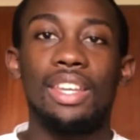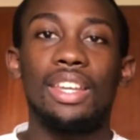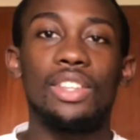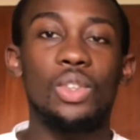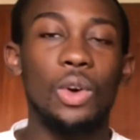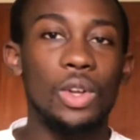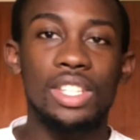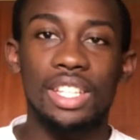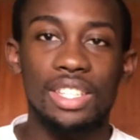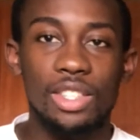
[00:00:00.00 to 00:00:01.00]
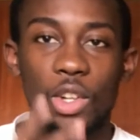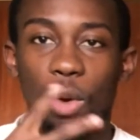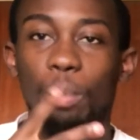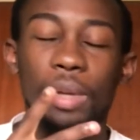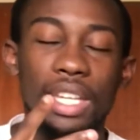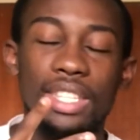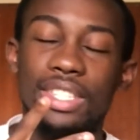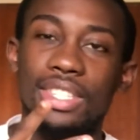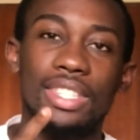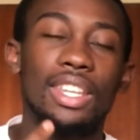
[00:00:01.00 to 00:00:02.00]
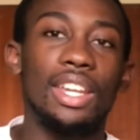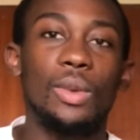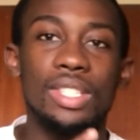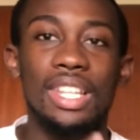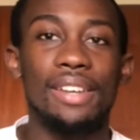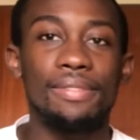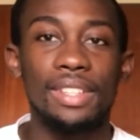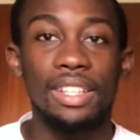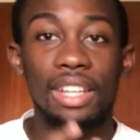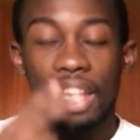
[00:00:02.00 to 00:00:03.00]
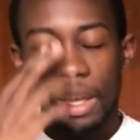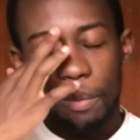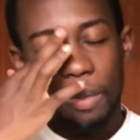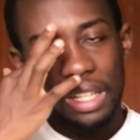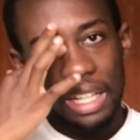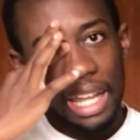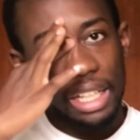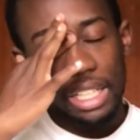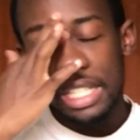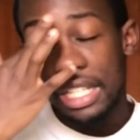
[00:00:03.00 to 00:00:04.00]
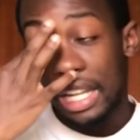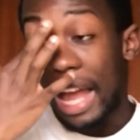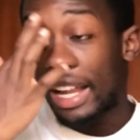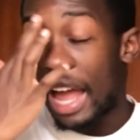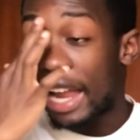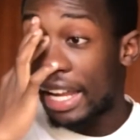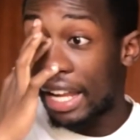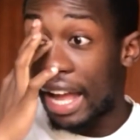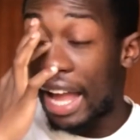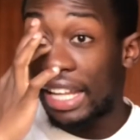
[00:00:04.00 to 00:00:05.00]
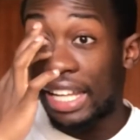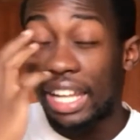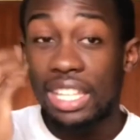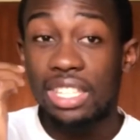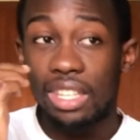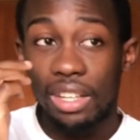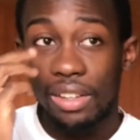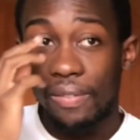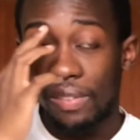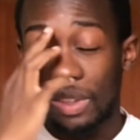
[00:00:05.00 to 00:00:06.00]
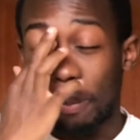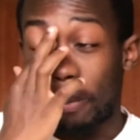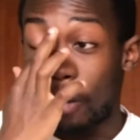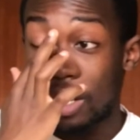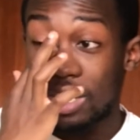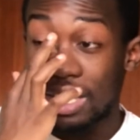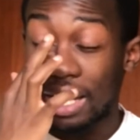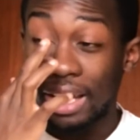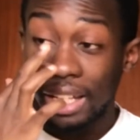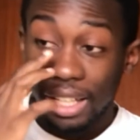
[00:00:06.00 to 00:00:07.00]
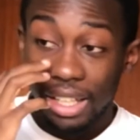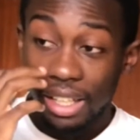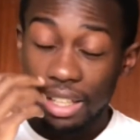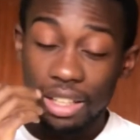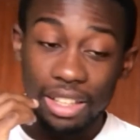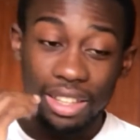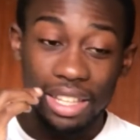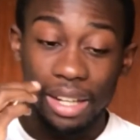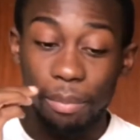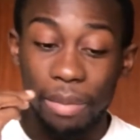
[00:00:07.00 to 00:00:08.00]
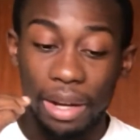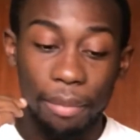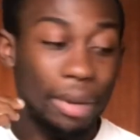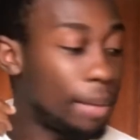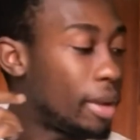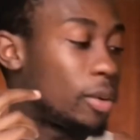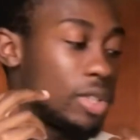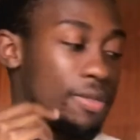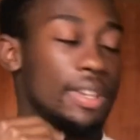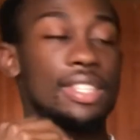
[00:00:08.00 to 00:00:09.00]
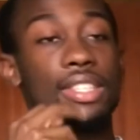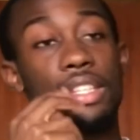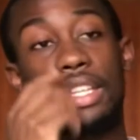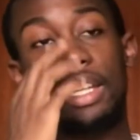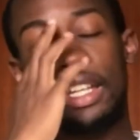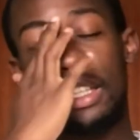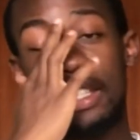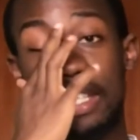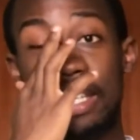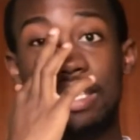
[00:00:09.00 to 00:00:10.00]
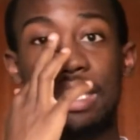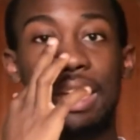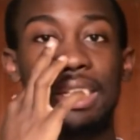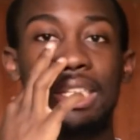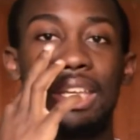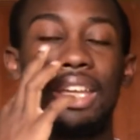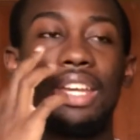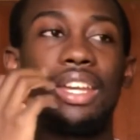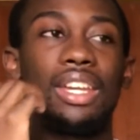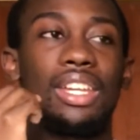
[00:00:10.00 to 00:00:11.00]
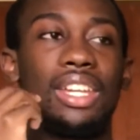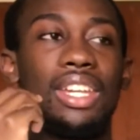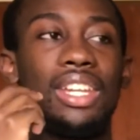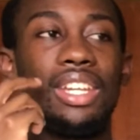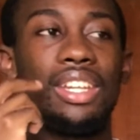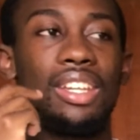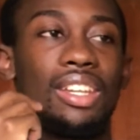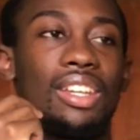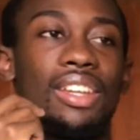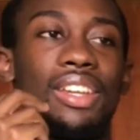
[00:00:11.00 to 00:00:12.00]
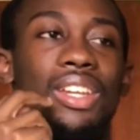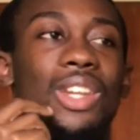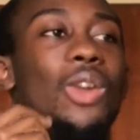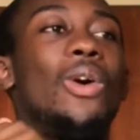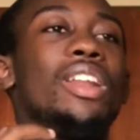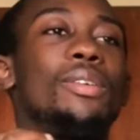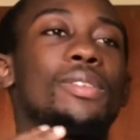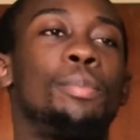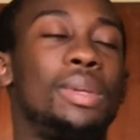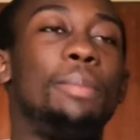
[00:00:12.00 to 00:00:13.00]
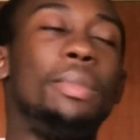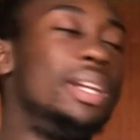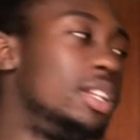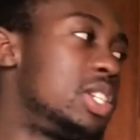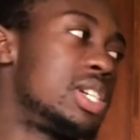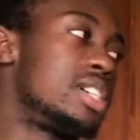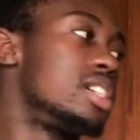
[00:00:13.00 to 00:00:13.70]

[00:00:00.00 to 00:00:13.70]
It's all just, peace. It was lovely. But like, listen, I get the pressure that my man was facing, yeah, in the sense that you don't want to be mean, dog.